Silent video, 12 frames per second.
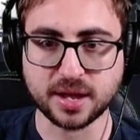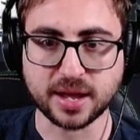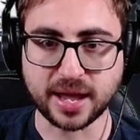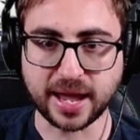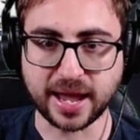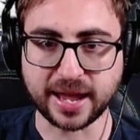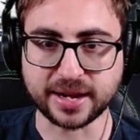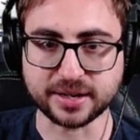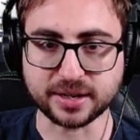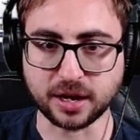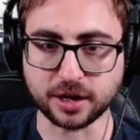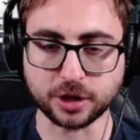and
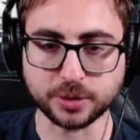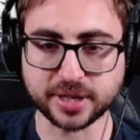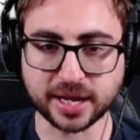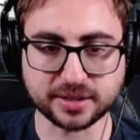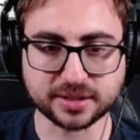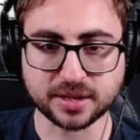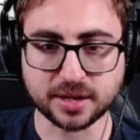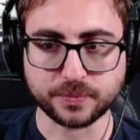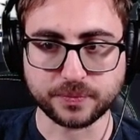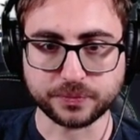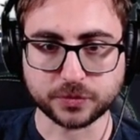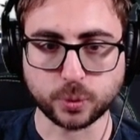Gotens,
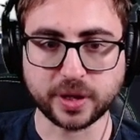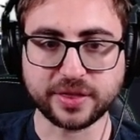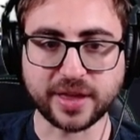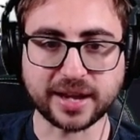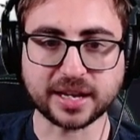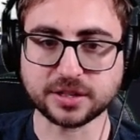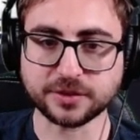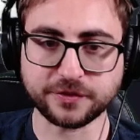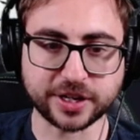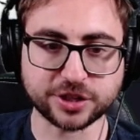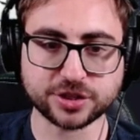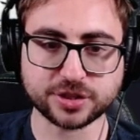we then get to
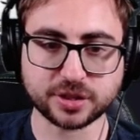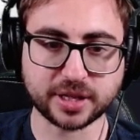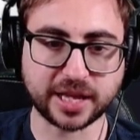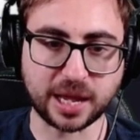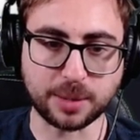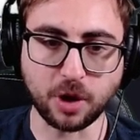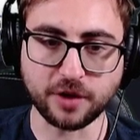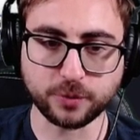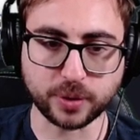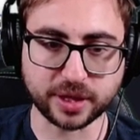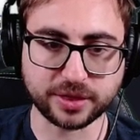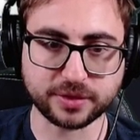finish the game off
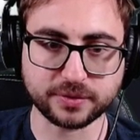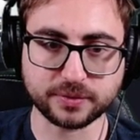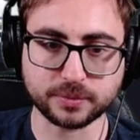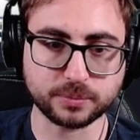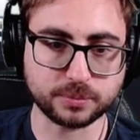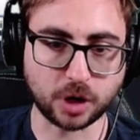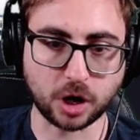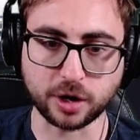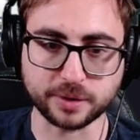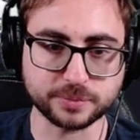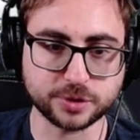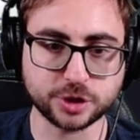with
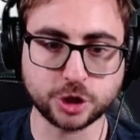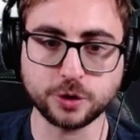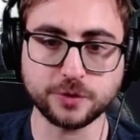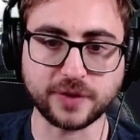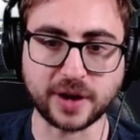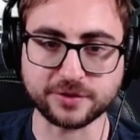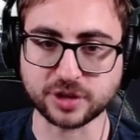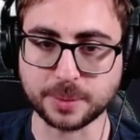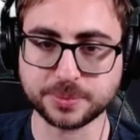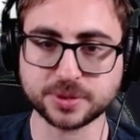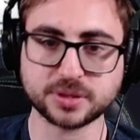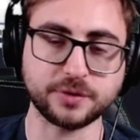our 2
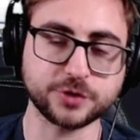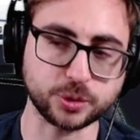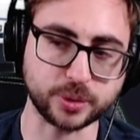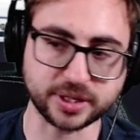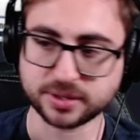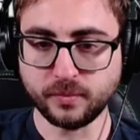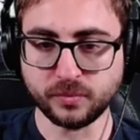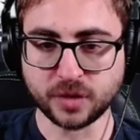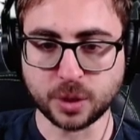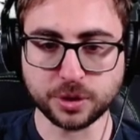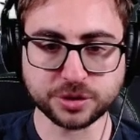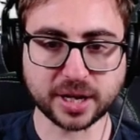5-drops of choice.
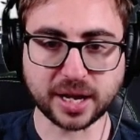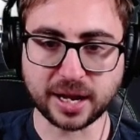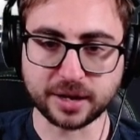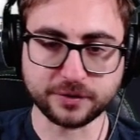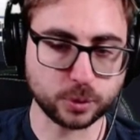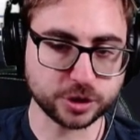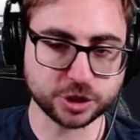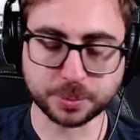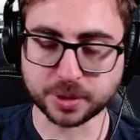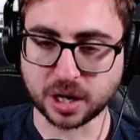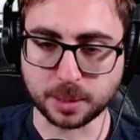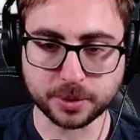We also got 4 super
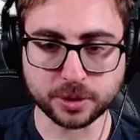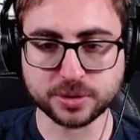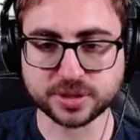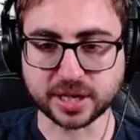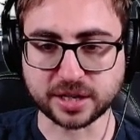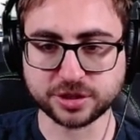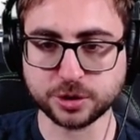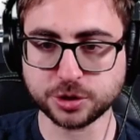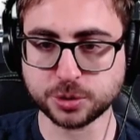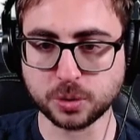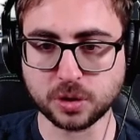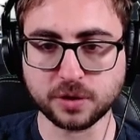combos as
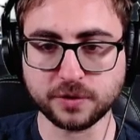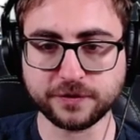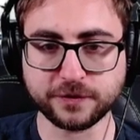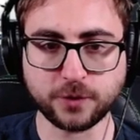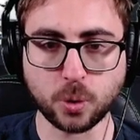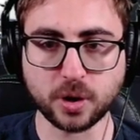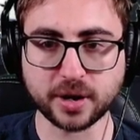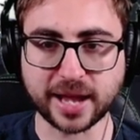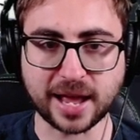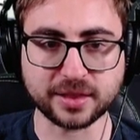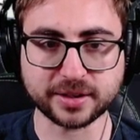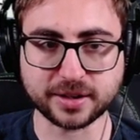usual, 4
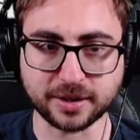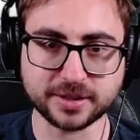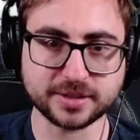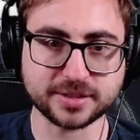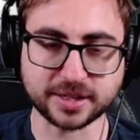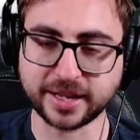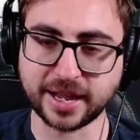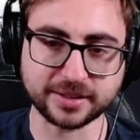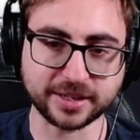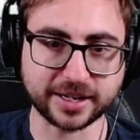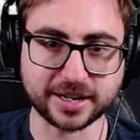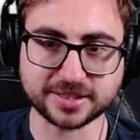Gallic Guns. Again,
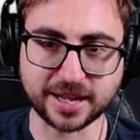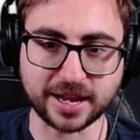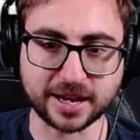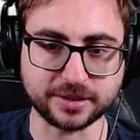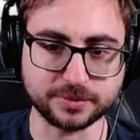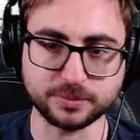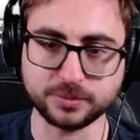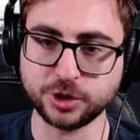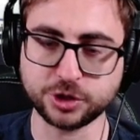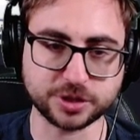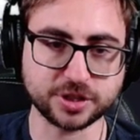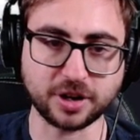like I said, you
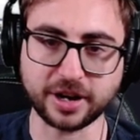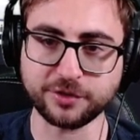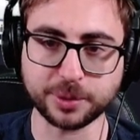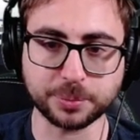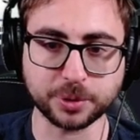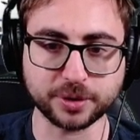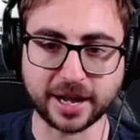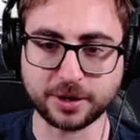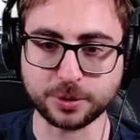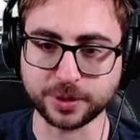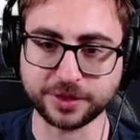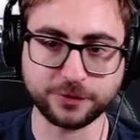should start every blue deck
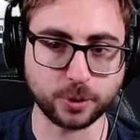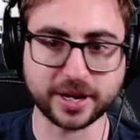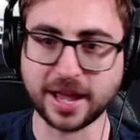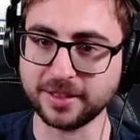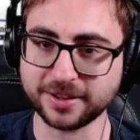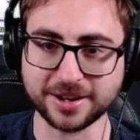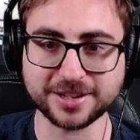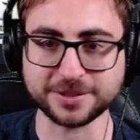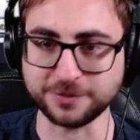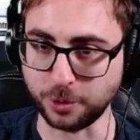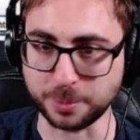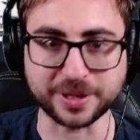with 4 Gallic Guns and
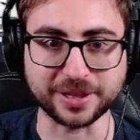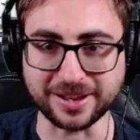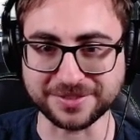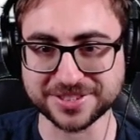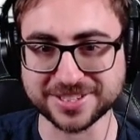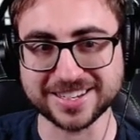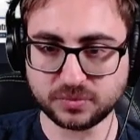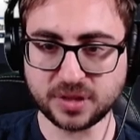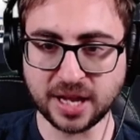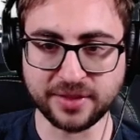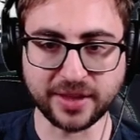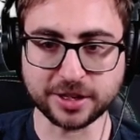4 Pilafs.
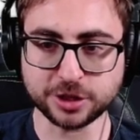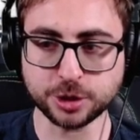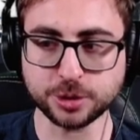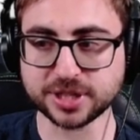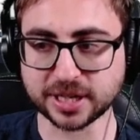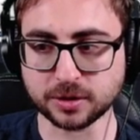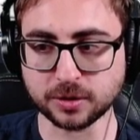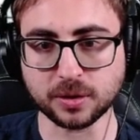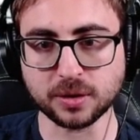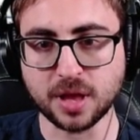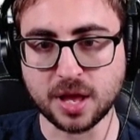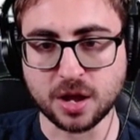And then 2 Sickle.
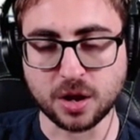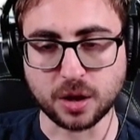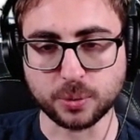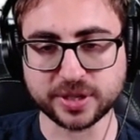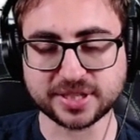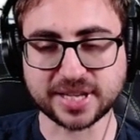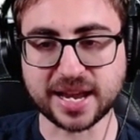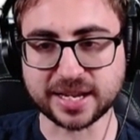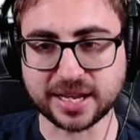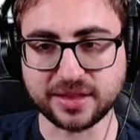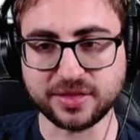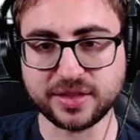We said
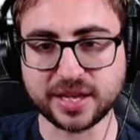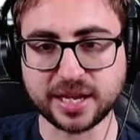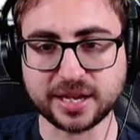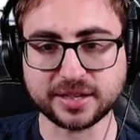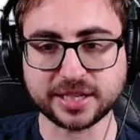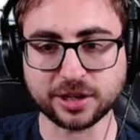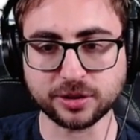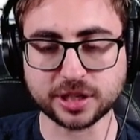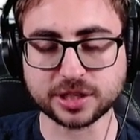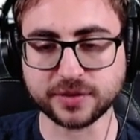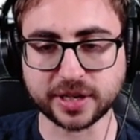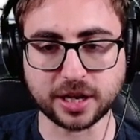in the tier list
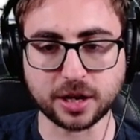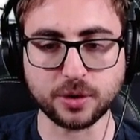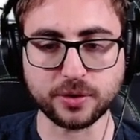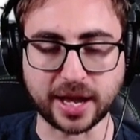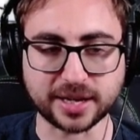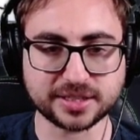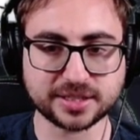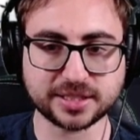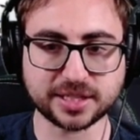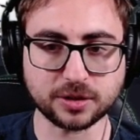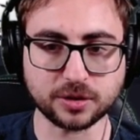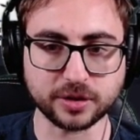video that
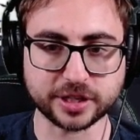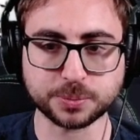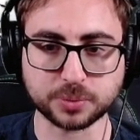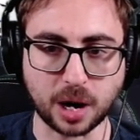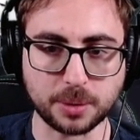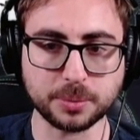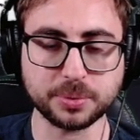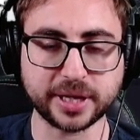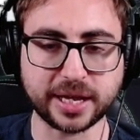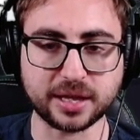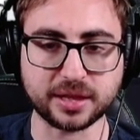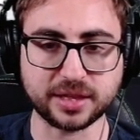Sickle is
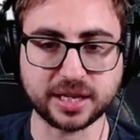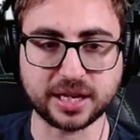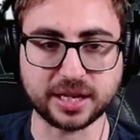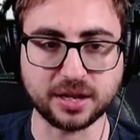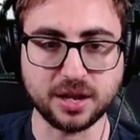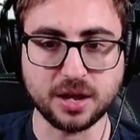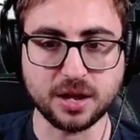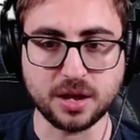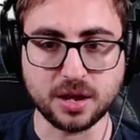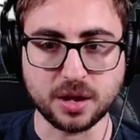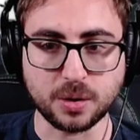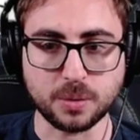probably the
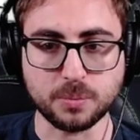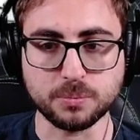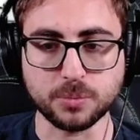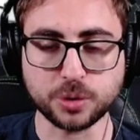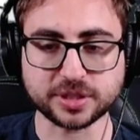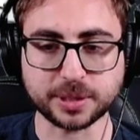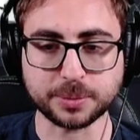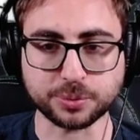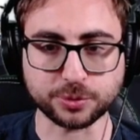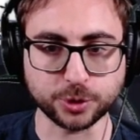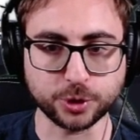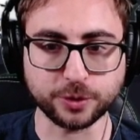most
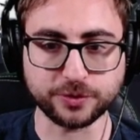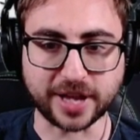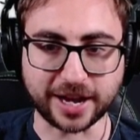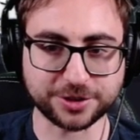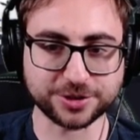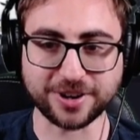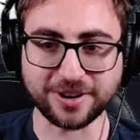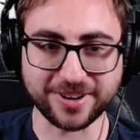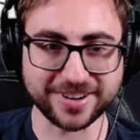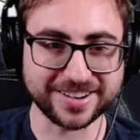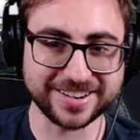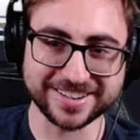improved extra
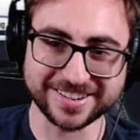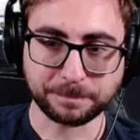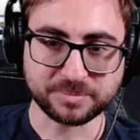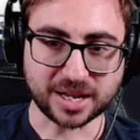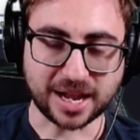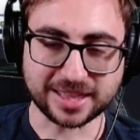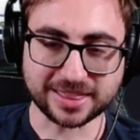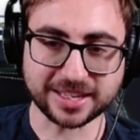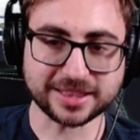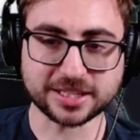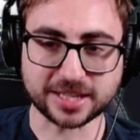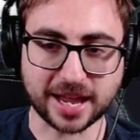card. I think
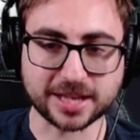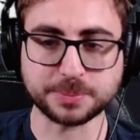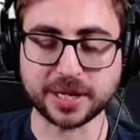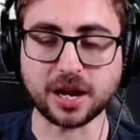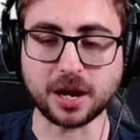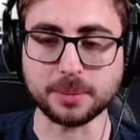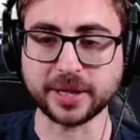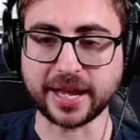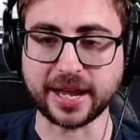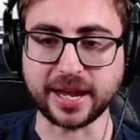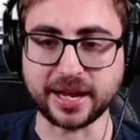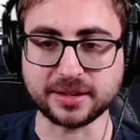this has become like
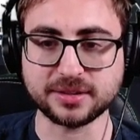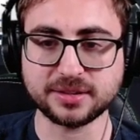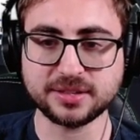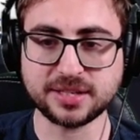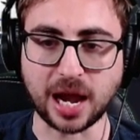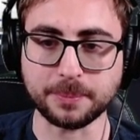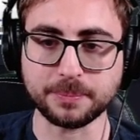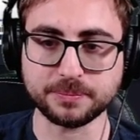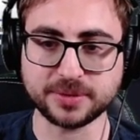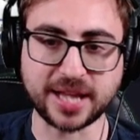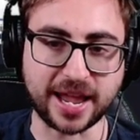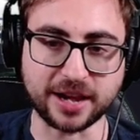a top
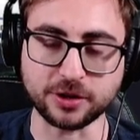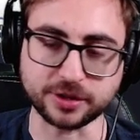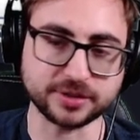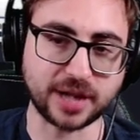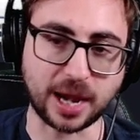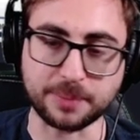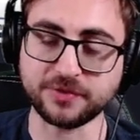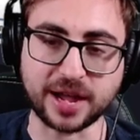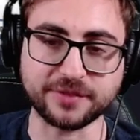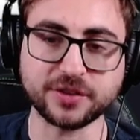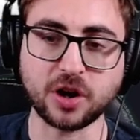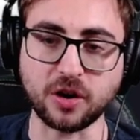10 or top 5
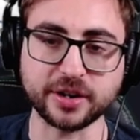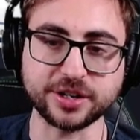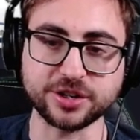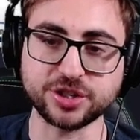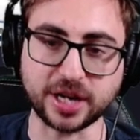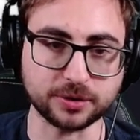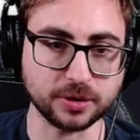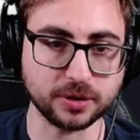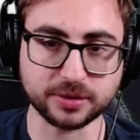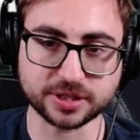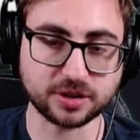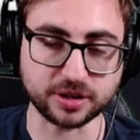card in general.
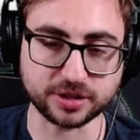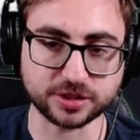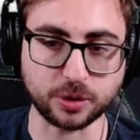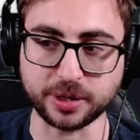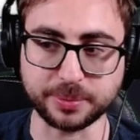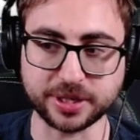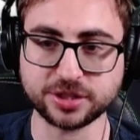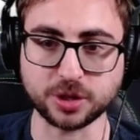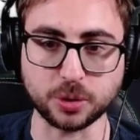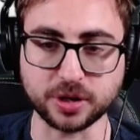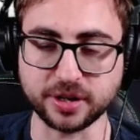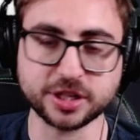This card is going to be so
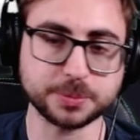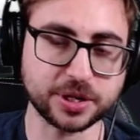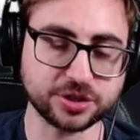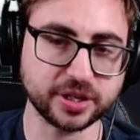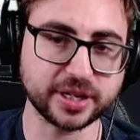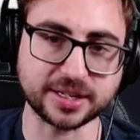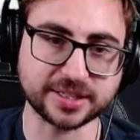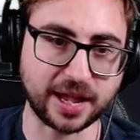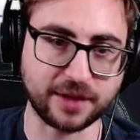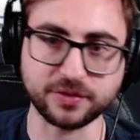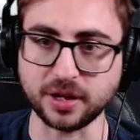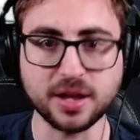good, especially against
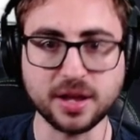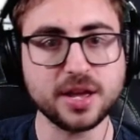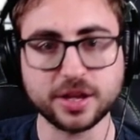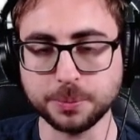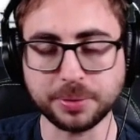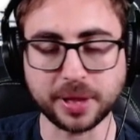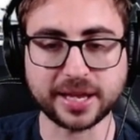Kefla. You play